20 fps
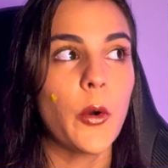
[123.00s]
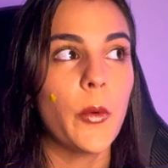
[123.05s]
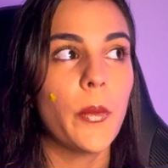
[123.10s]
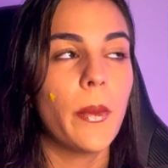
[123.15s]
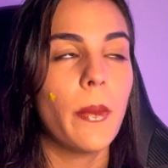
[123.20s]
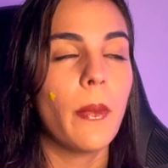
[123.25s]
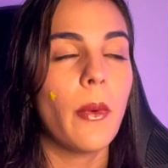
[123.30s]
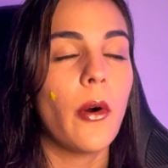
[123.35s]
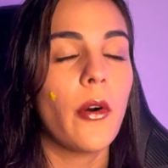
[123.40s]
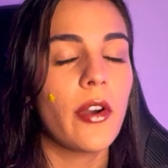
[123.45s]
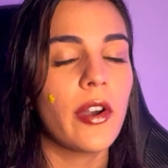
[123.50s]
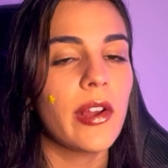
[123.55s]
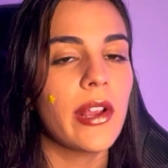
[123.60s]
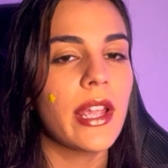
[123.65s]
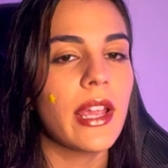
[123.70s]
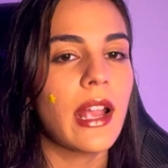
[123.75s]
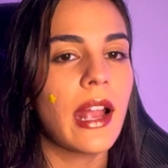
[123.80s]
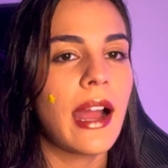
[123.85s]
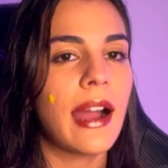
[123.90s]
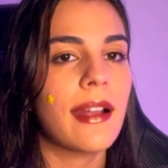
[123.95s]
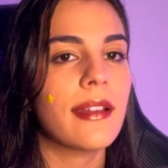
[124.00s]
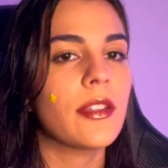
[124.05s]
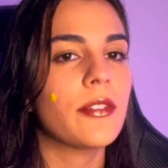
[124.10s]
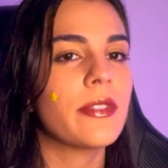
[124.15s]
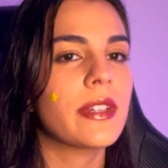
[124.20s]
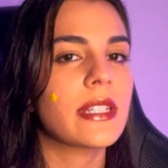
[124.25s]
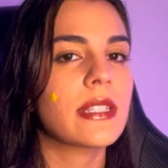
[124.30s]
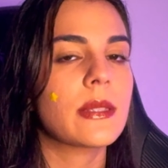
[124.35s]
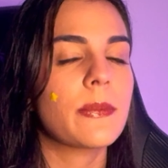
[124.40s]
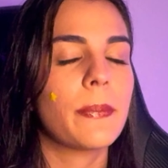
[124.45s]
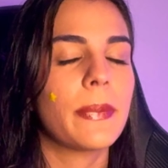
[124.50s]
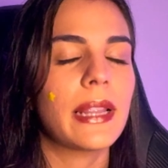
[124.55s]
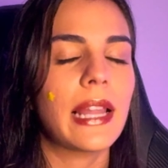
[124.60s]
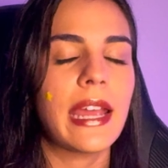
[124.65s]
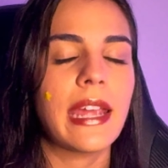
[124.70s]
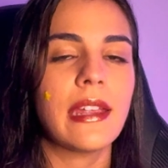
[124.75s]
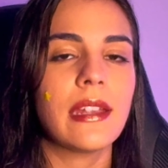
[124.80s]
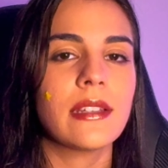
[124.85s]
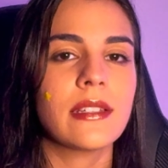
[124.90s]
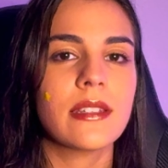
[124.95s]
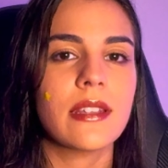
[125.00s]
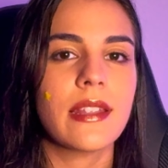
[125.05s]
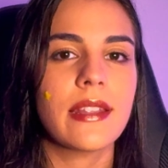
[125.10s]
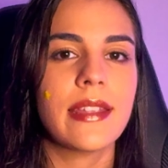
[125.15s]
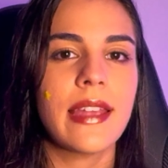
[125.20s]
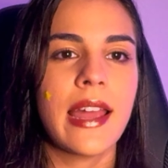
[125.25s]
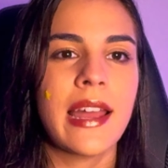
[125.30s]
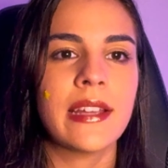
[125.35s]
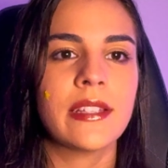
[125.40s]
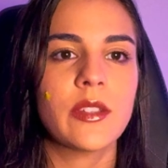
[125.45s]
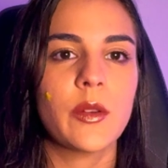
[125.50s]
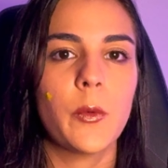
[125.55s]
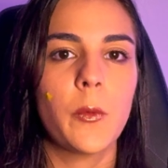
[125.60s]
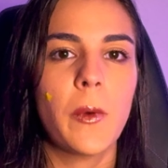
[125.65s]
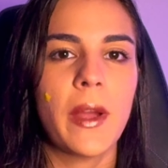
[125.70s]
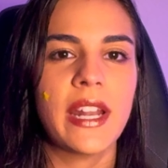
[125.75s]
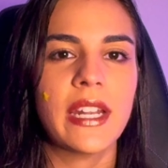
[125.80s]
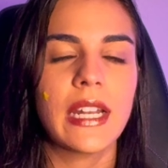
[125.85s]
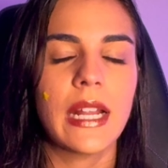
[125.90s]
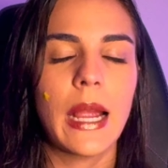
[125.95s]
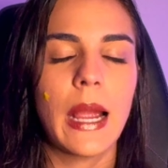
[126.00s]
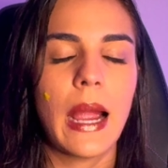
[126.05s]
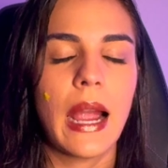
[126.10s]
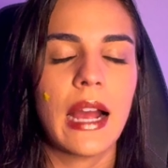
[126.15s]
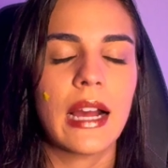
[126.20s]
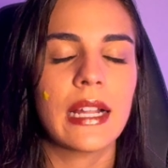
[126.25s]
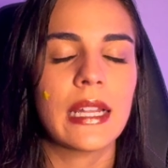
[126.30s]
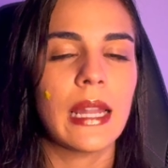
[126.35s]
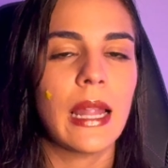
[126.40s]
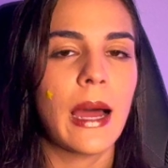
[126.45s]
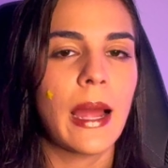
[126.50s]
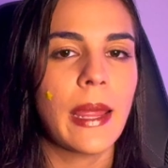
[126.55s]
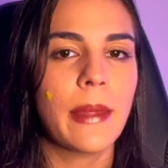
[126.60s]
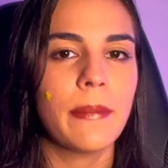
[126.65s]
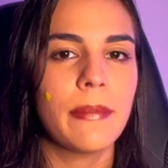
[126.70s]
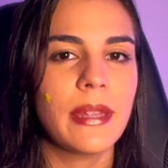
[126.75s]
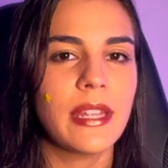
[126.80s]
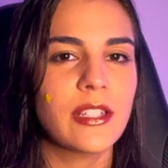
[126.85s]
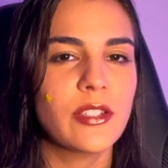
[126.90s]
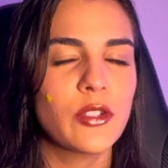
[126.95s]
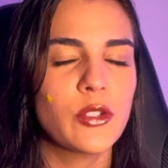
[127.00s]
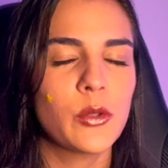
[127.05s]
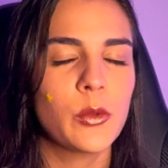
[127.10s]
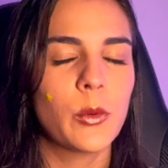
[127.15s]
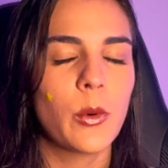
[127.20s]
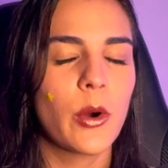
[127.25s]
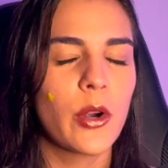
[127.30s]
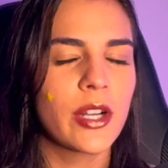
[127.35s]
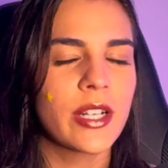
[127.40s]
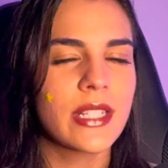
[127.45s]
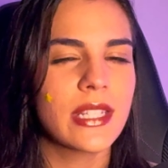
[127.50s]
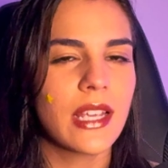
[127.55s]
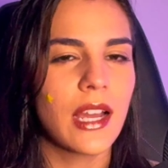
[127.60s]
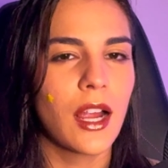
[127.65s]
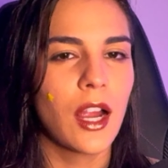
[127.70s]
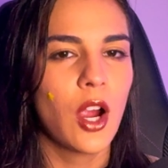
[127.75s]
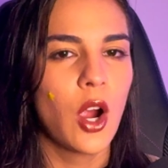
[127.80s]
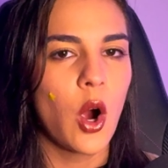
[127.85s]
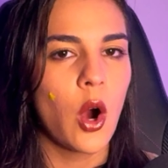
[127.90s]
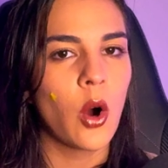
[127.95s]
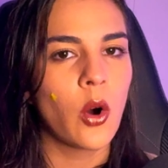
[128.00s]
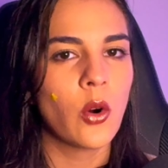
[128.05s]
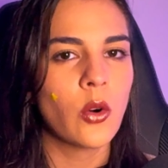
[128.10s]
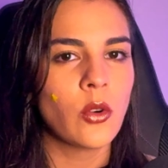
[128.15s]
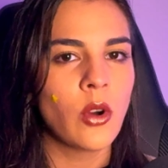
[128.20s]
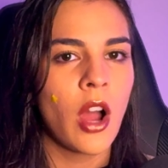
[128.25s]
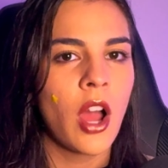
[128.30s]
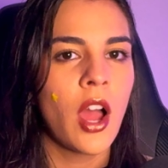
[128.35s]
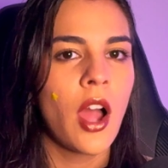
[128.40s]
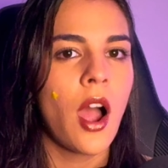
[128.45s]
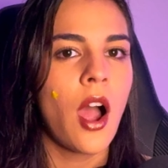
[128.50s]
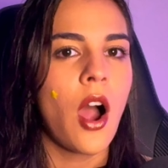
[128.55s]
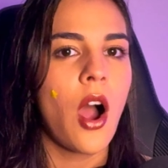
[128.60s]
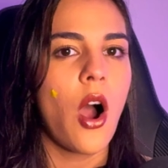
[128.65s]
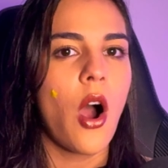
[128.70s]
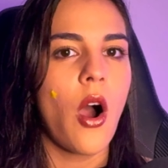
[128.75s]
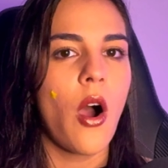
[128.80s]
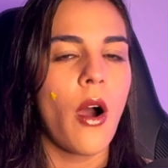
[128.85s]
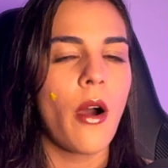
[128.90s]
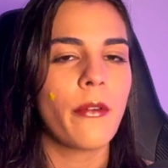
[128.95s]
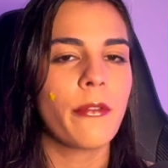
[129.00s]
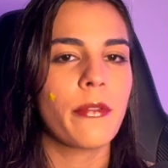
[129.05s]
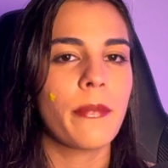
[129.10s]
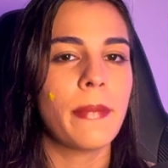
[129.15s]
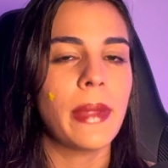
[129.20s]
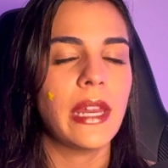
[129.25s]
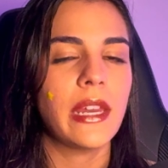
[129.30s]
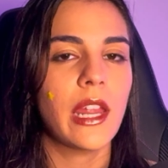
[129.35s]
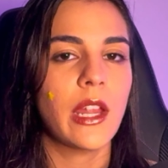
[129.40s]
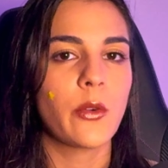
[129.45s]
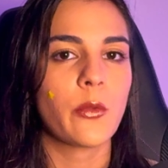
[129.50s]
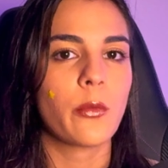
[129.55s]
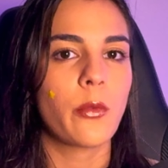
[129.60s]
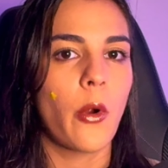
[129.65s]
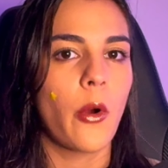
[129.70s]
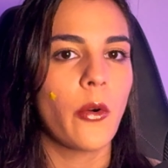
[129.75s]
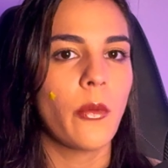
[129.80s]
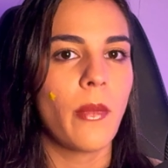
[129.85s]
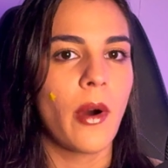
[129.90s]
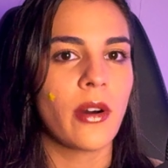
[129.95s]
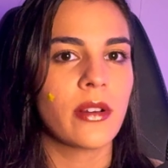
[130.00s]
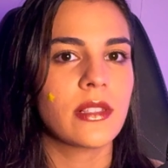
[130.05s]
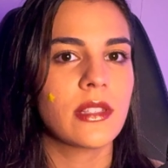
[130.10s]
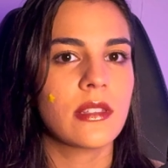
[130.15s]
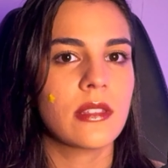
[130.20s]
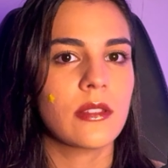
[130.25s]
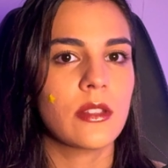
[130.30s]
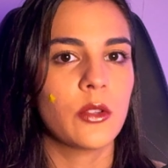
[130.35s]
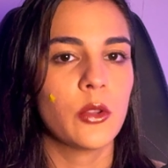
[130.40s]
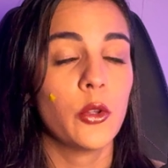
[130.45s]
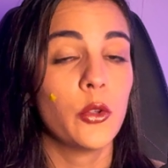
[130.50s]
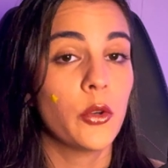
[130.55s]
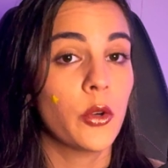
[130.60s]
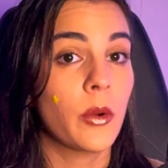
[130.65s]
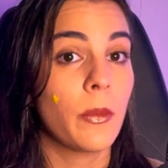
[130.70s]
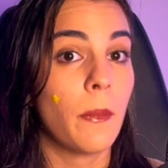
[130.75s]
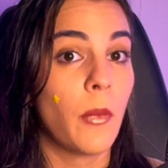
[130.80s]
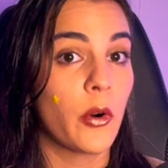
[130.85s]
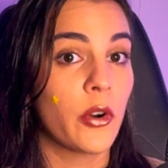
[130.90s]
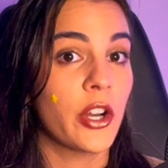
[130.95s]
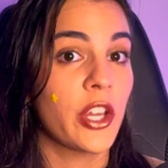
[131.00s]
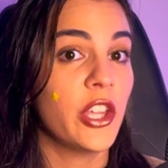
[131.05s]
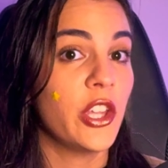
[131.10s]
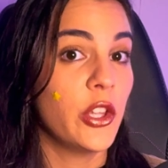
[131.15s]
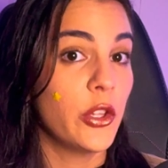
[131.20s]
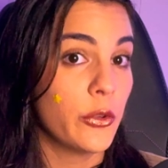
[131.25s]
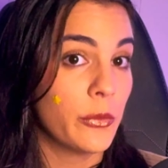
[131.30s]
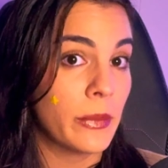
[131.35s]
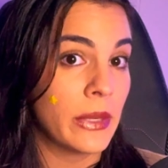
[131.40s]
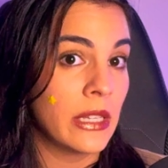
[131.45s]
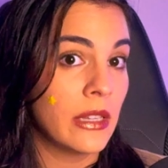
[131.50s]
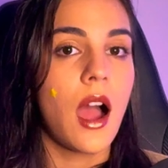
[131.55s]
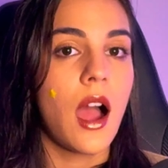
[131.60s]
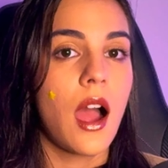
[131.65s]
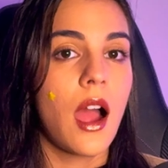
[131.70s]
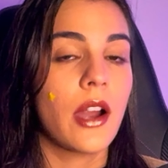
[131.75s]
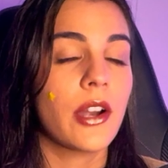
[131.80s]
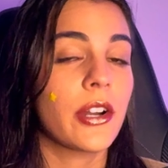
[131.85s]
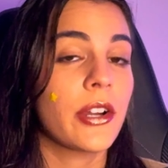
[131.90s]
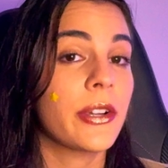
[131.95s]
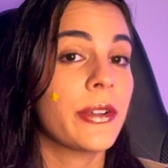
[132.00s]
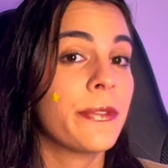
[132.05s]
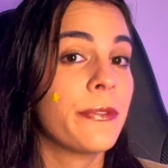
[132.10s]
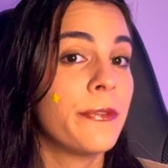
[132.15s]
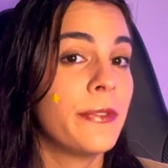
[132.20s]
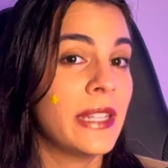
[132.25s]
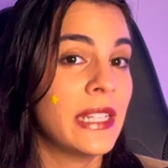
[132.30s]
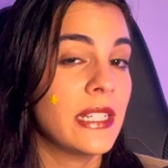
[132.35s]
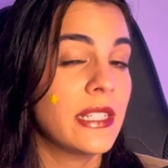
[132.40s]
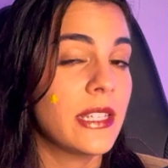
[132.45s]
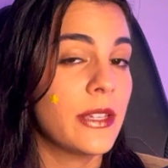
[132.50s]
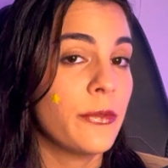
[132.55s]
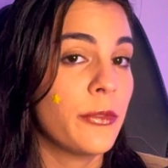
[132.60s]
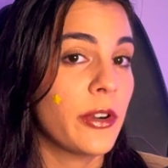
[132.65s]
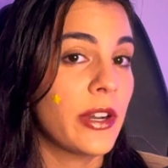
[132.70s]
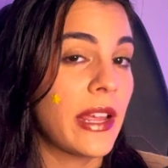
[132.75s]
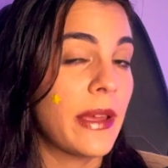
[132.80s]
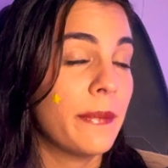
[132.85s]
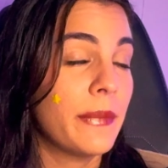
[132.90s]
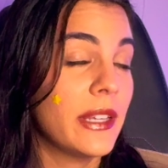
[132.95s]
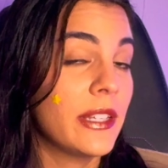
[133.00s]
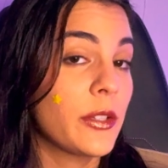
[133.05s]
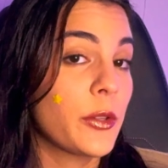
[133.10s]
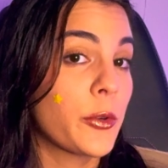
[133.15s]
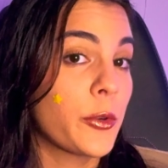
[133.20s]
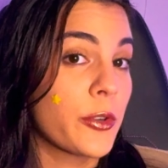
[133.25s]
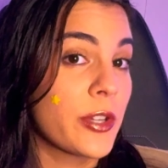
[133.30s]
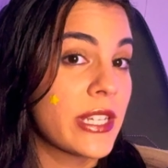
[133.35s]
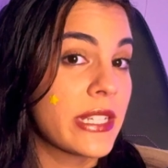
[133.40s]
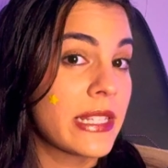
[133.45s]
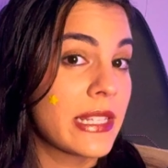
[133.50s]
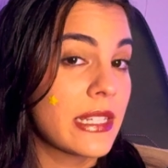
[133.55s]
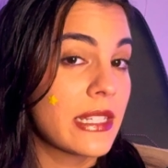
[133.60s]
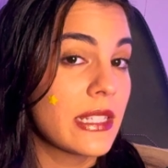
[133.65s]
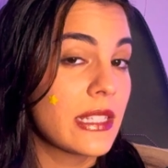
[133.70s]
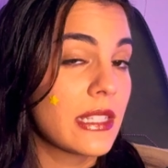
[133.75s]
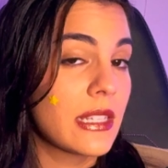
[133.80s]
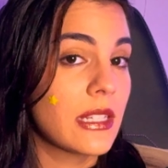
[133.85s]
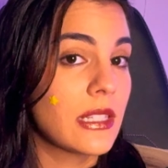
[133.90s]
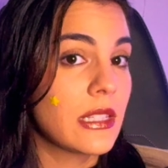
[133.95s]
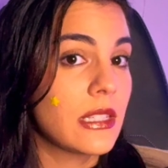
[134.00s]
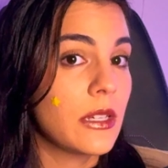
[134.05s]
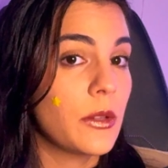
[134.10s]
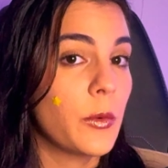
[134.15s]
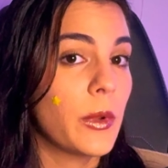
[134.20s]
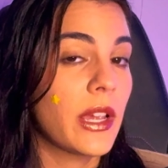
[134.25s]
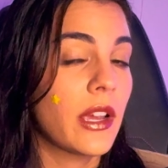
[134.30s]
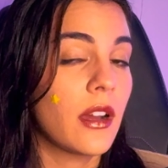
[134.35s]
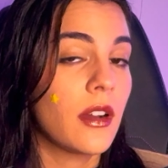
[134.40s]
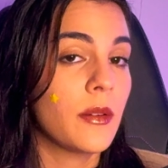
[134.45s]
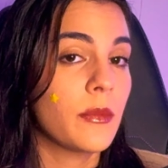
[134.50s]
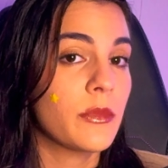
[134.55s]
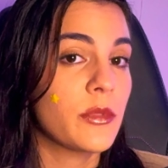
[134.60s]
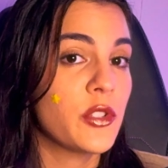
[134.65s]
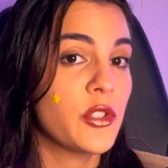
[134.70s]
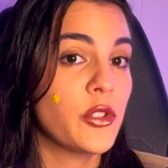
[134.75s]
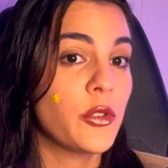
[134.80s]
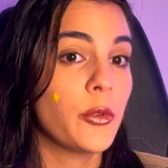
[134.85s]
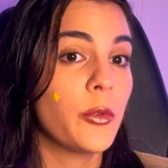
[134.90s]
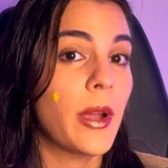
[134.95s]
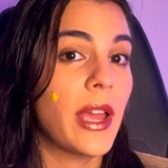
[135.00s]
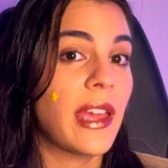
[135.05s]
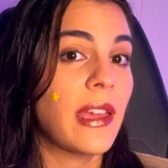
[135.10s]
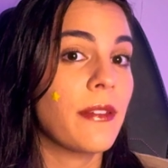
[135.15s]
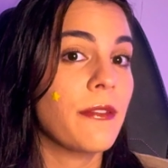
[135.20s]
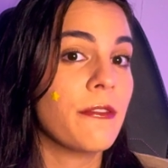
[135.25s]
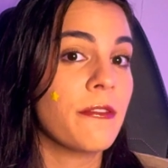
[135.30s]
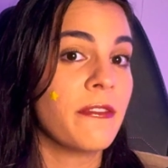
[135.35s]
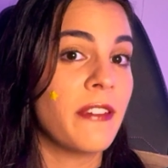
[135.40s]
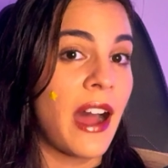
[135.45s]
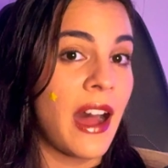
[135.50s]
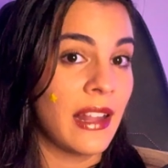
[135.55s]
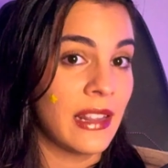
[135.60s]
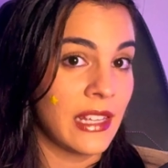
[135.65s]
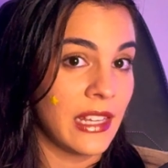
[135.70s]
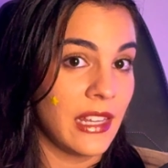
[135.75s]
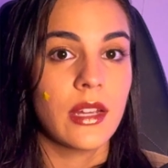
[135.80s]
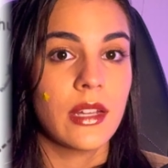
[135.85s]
Mori kind of explained that when climbing towards a goal of making robots look more human, our affinity for them increases until we come to a valley.